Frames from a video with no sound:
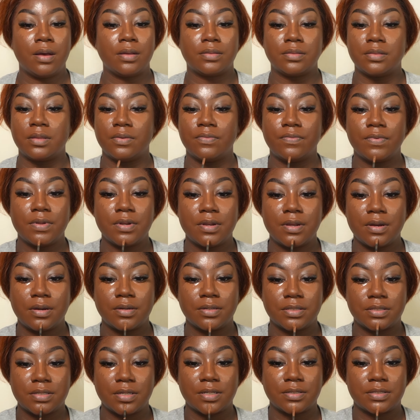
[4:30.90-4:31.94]
The video
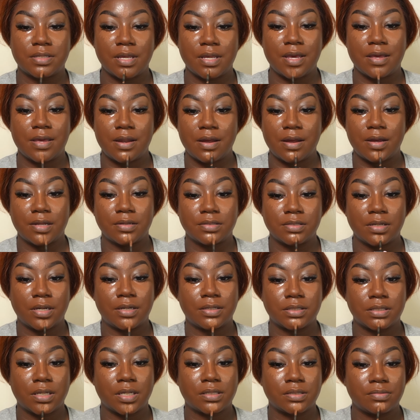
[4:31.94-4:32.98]
is so sad, and I, I
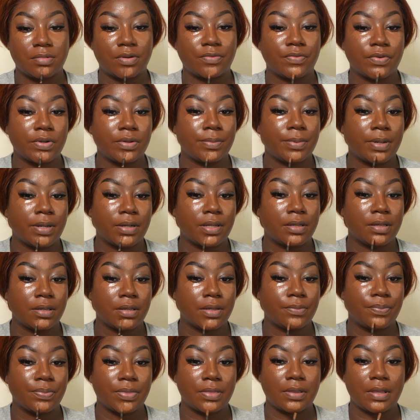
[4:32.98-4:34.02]
was talking to my friend about it.
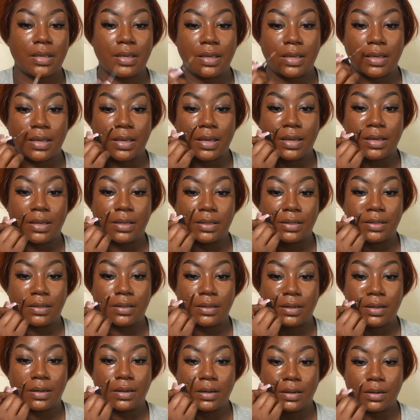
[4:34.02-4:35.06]
And
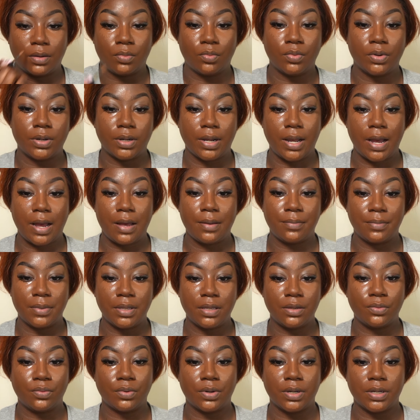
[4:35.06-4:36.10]
um, what got
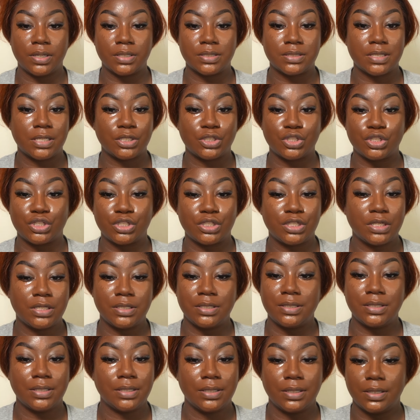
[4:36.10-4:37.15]
me was that she
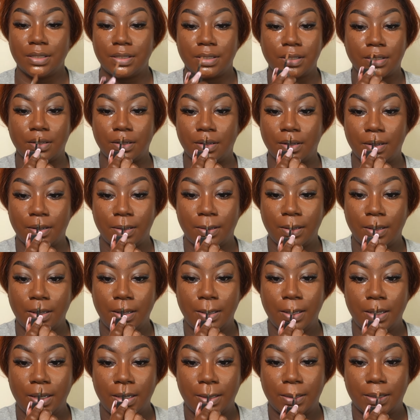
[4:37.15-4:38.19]
didn't
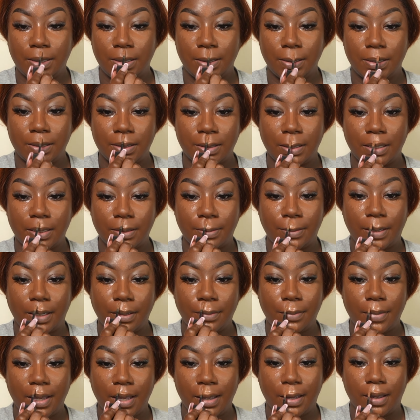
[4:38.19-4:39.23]
she didn't try to
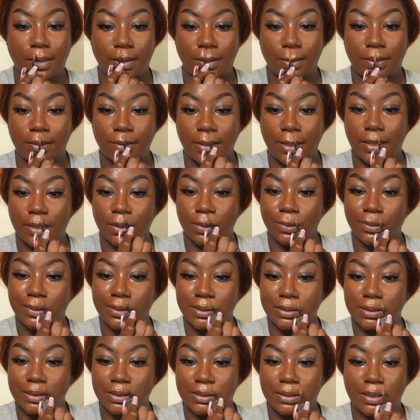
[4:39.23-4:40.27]
fight back. Like you could
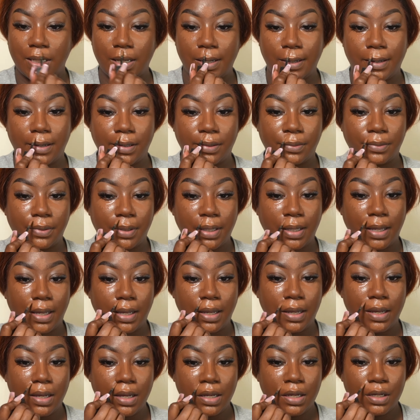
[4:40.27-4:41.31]
just tell that
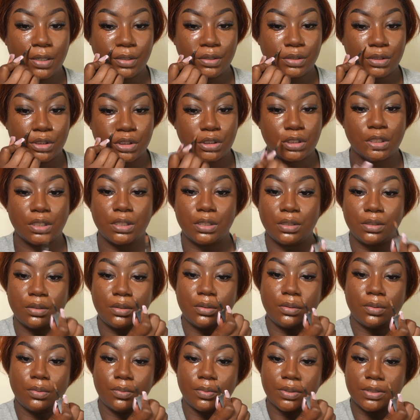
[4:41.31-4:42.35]
she
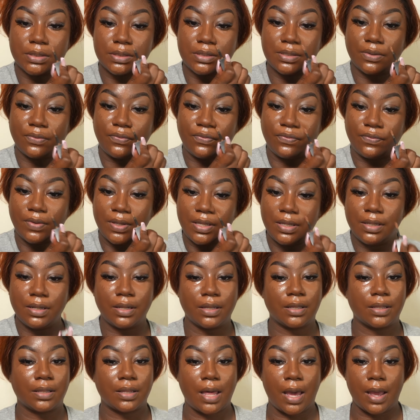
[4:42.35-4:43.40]
was
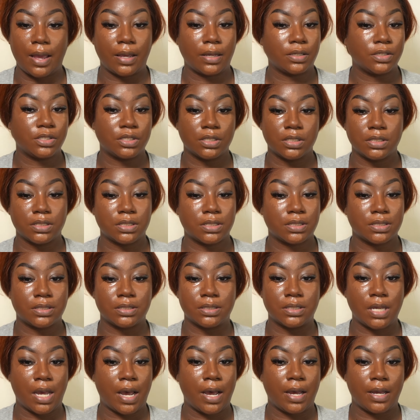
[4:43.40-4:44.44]
defeated, like just
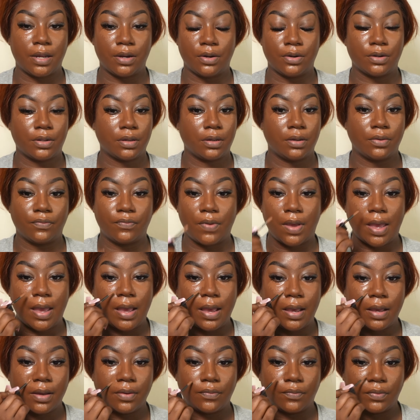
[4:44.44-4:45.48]
tired of
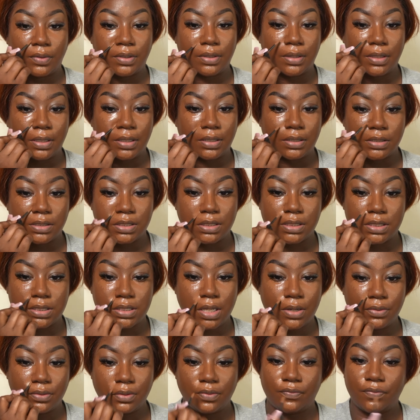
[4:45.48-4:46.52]
everything, just
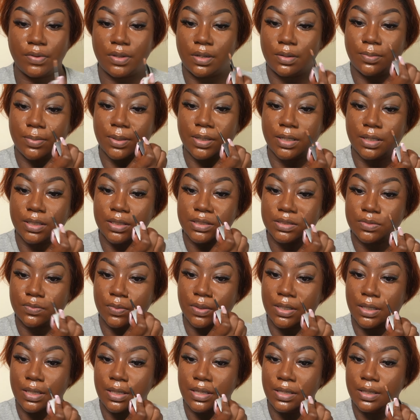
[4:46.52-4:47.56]
so defeated because
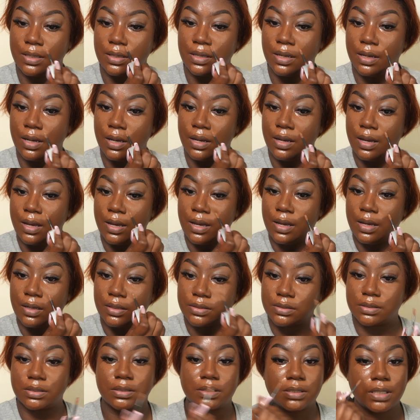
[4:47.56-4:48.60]
when he
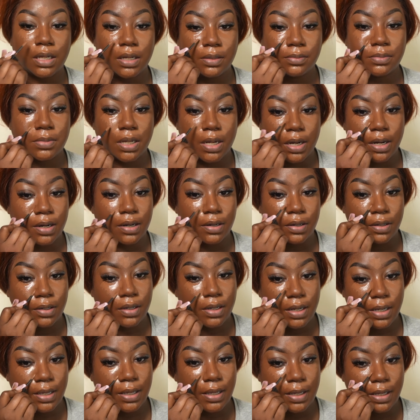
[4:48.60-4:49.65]
stumped her
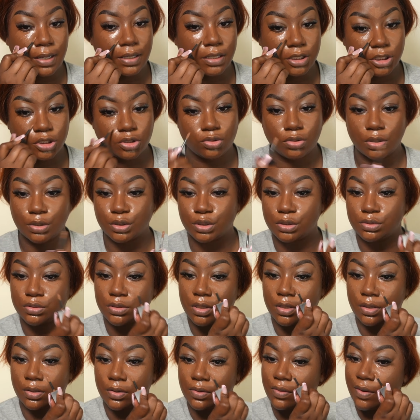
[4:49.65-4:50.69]
and you know she was
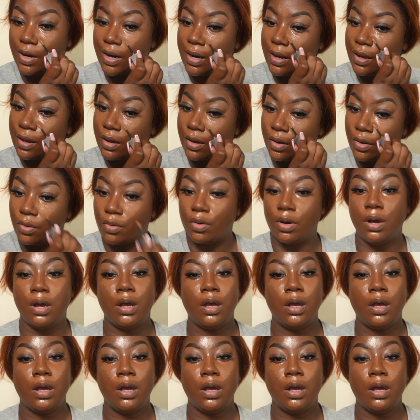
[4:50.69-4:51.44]
on the ground,